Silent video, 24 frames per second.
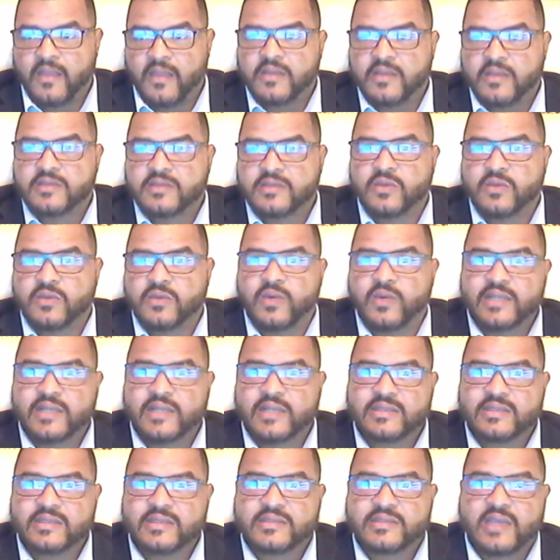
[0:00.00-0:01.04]
So what
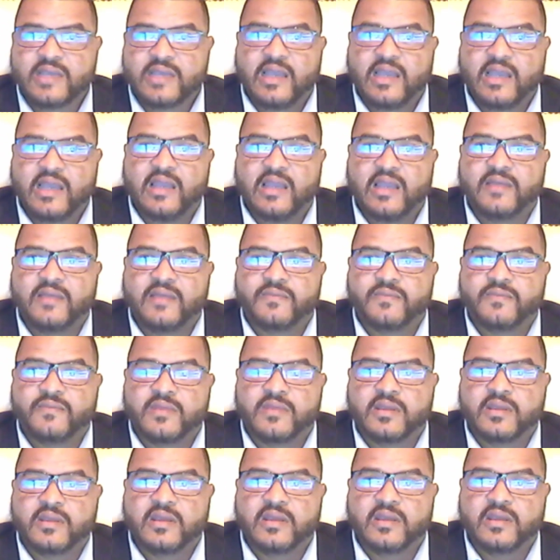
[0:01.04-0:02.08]
does it say
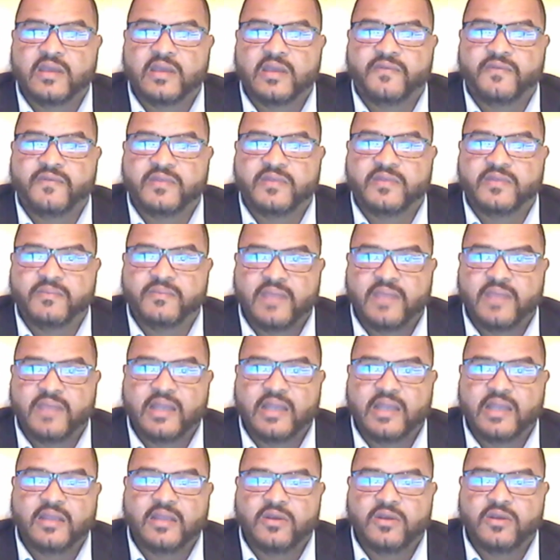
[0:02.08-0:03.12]
if the
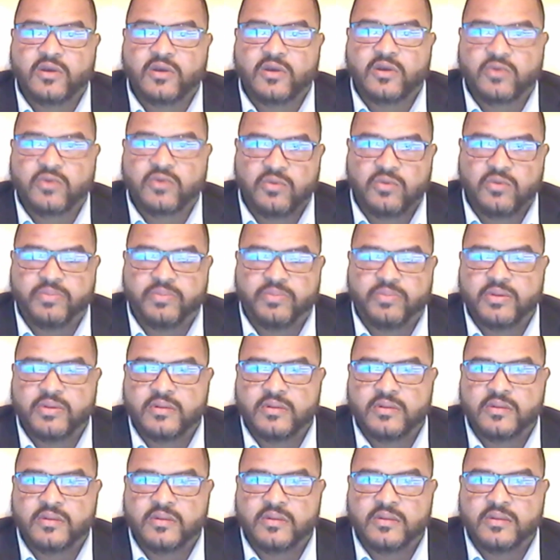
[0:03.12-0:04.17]
men in your group
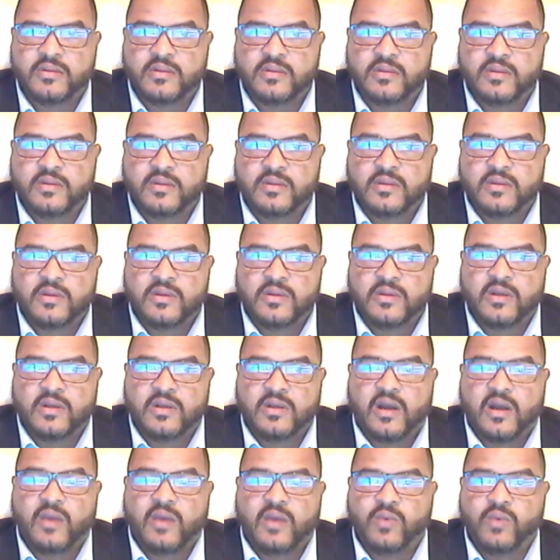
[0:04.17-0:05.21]

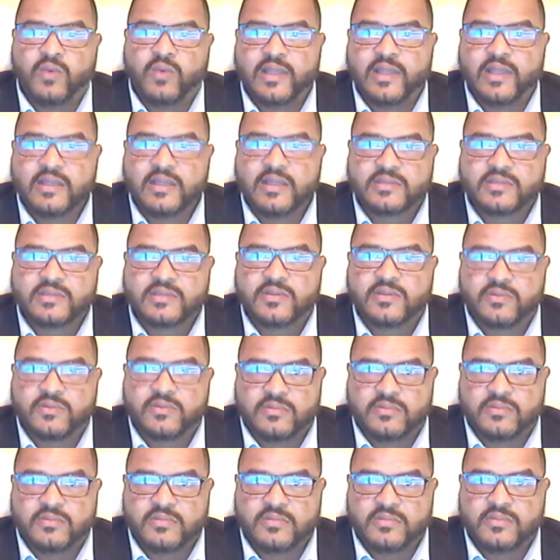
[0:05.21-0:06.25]
are willing to
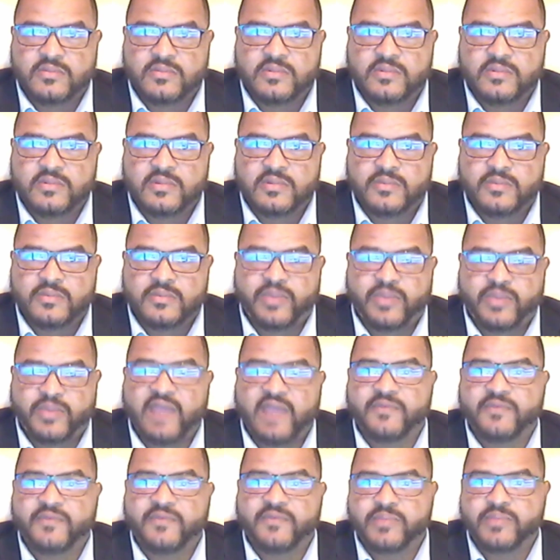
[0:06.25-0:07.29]
pay
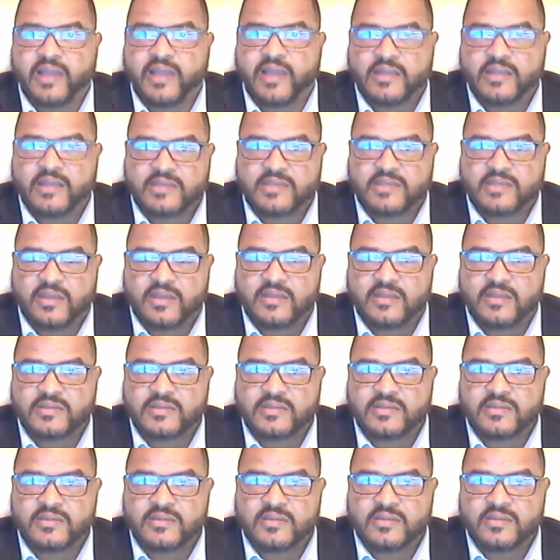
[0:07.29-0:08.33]
for plane
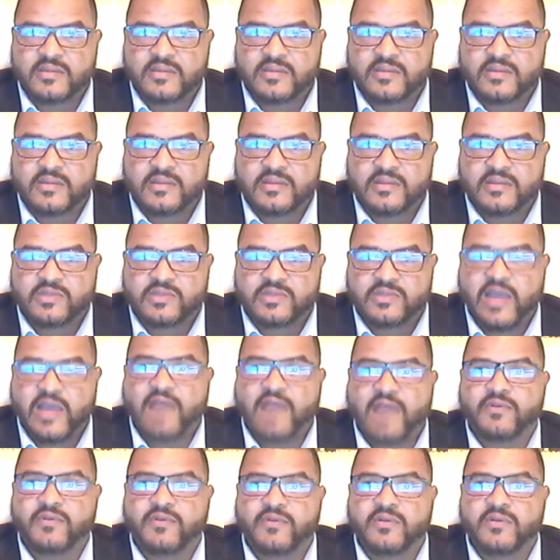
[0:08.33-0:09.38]
tickets,
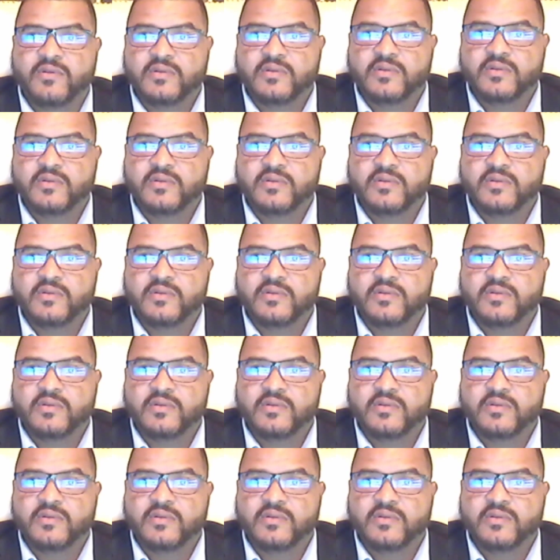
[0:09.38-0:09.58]
travel